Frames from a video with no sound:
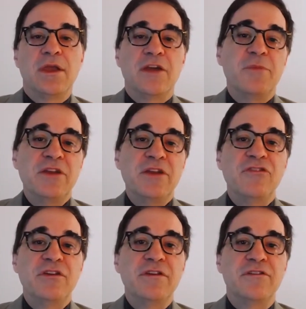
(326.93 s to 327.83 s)
As
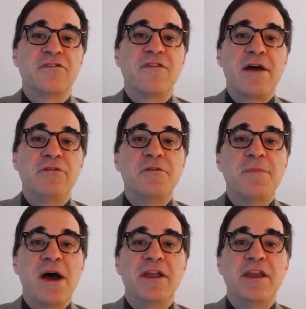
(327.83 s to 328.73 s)
mentioned, it's found in
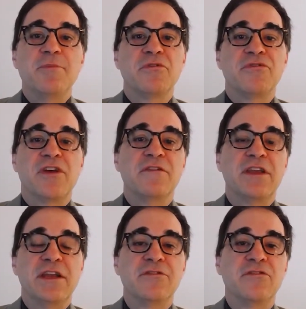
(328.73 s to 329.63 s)
about 80% of
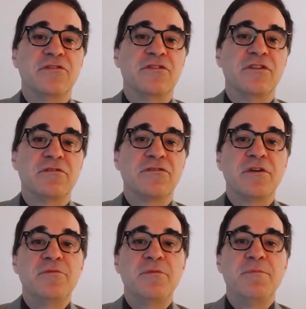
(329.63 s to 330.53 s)
cancers, and there's
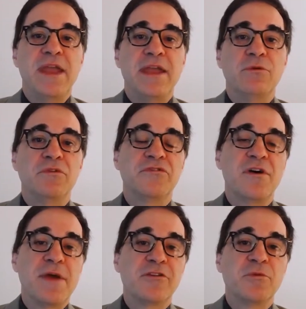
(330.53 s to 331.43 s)
some debate with
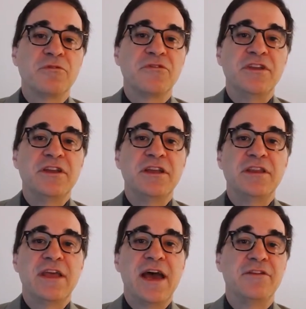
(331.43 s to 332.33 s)
some experts
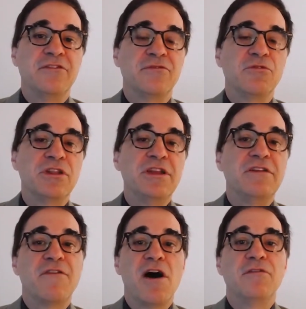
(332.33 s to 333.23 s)
thinking that it's really
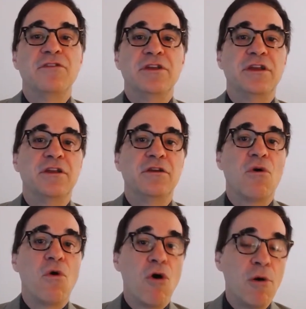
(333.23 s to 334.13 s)
involved in
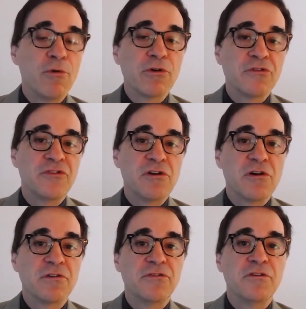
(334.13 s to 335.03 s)
all Merkel cell
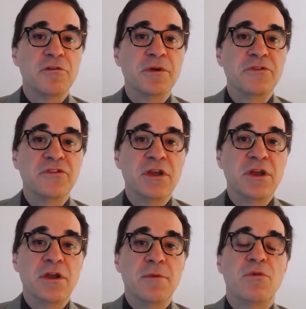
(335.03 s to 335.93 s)
carcinomas,
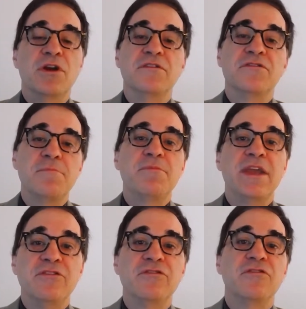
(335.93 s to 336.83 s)
but in some
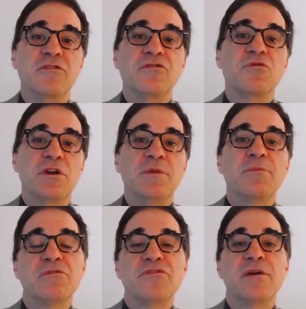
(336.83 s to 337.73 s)
patients, those
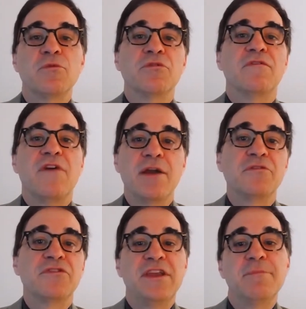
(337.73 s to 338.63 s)
20% where the
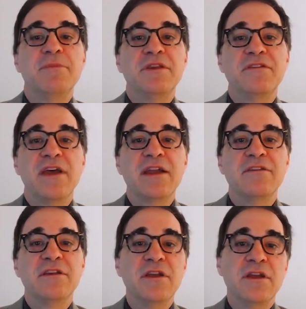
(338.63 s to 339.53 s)
virus can't be
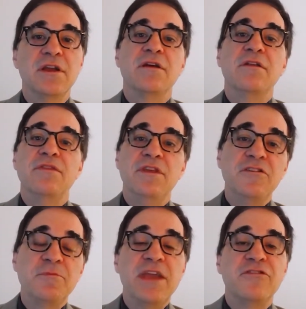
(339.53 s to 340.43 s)
detected,
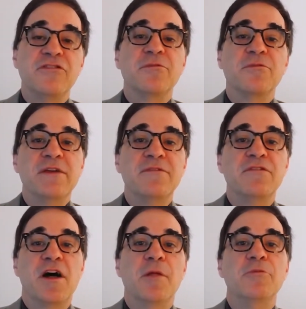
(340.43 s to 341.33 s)
these patients may have
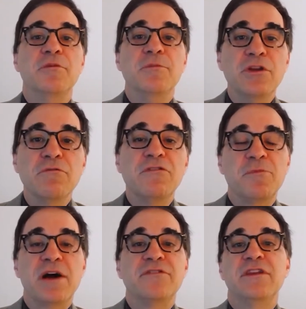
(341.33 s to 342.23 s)
developed an immune
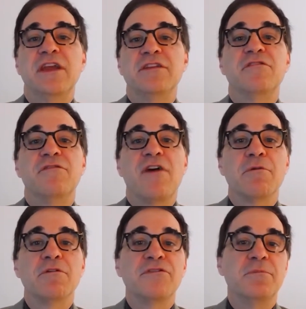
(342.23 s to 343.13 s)
response against the
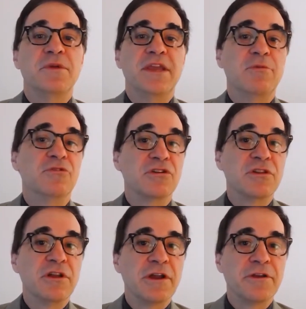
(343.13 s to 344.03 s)
virus and been able to
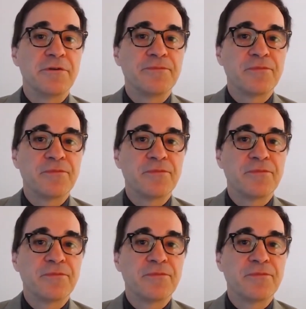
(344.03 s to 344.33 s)
clear it.